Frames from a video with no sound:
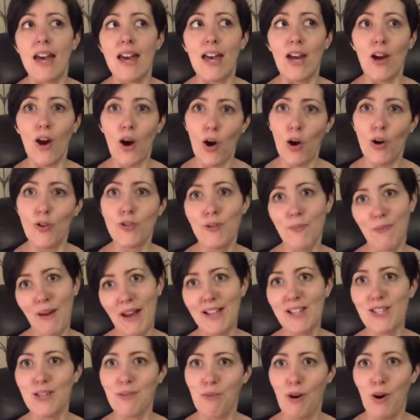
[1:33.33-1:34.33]
It all
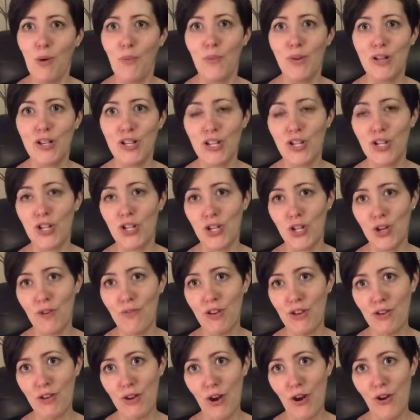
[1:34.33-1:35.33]
depends upon which insurer
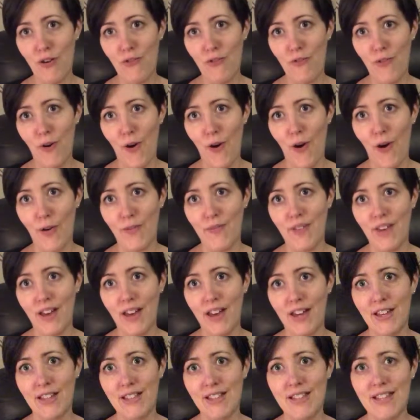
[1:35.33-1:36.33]
you go for.
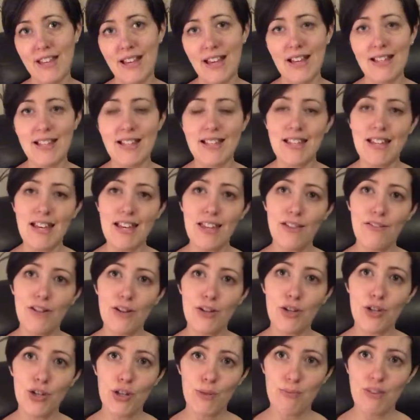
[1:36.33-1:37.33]
And as I say, there are
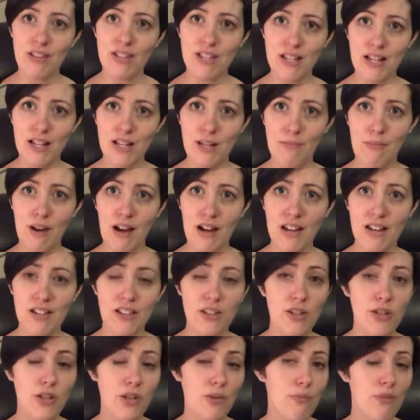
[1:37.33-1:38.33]
some on the standard market.
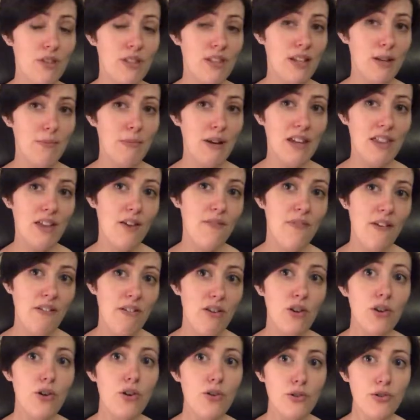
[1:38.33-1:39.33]
There's some on the standard market that are very
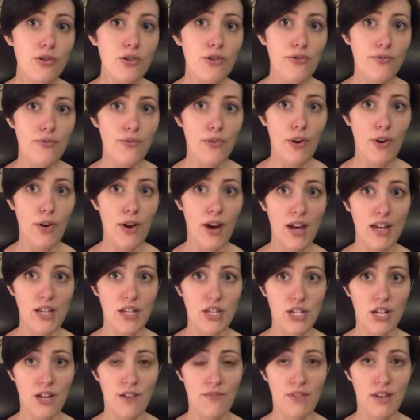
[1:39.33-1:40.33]
good for
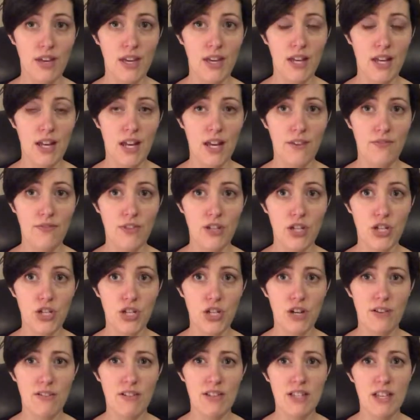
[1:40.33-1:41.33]
HIV life
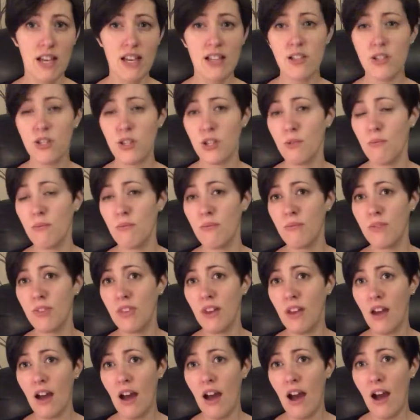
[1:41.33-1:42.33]
insurance and some
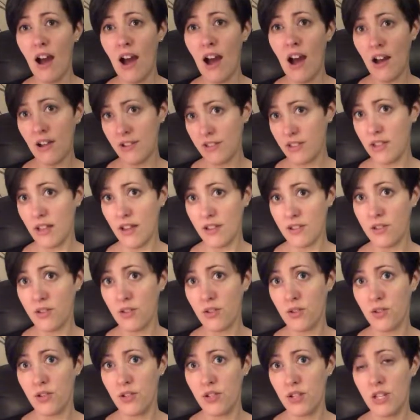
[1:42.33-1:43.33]
that aren't as
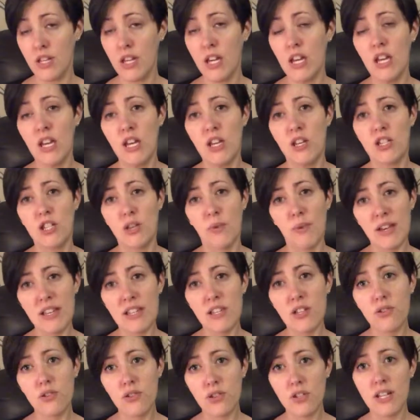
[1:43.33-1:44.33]
good. So it is
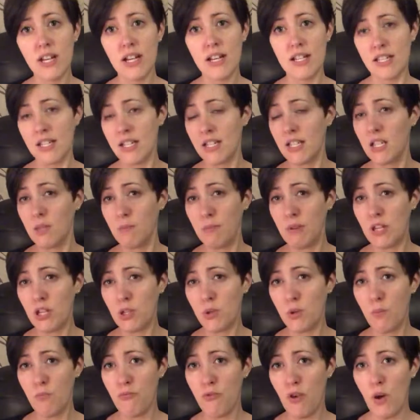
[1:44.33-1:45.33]
a good idea to speak
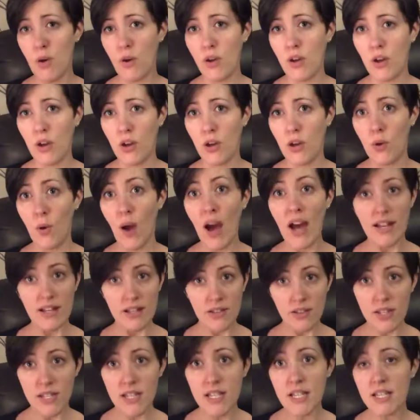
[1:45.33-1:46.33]
to a broker who
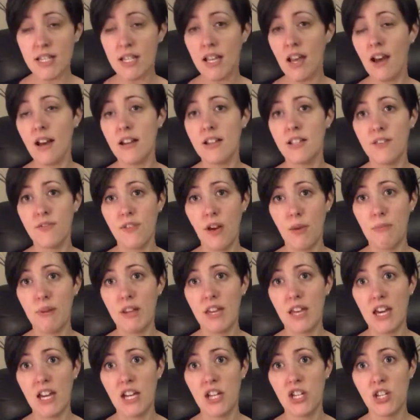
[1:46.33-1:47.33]
handles these kinds of
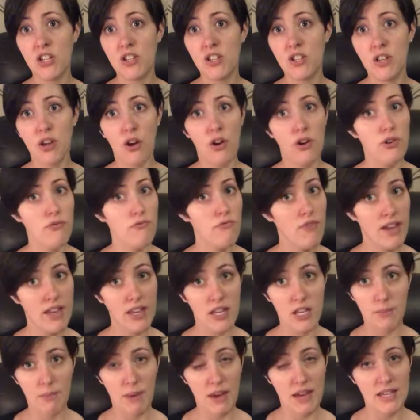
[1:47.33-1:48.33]
applications on a
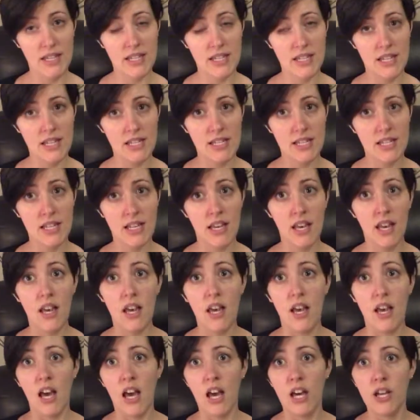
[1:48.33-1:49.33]
regular basis
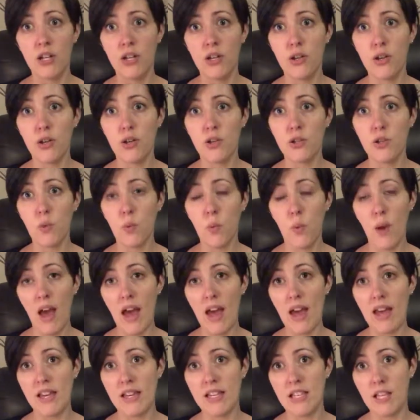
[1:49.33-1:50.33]
and knows
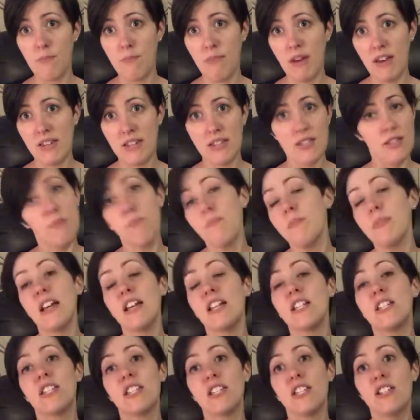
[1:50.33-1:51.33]
where is the best
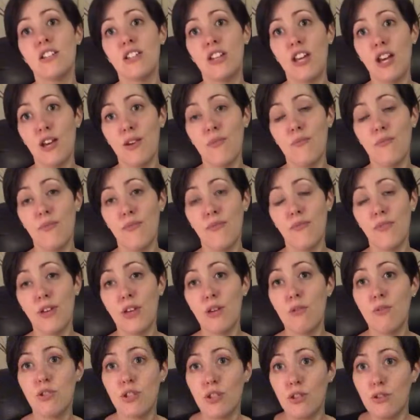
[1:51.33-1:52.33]
place for
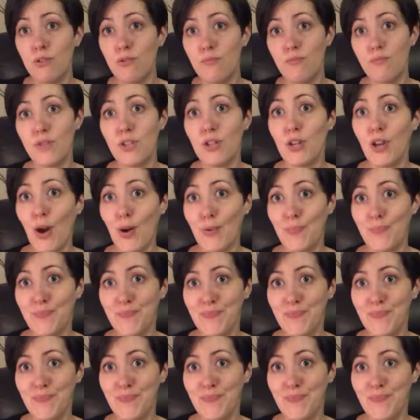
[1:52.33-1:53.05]
you to go.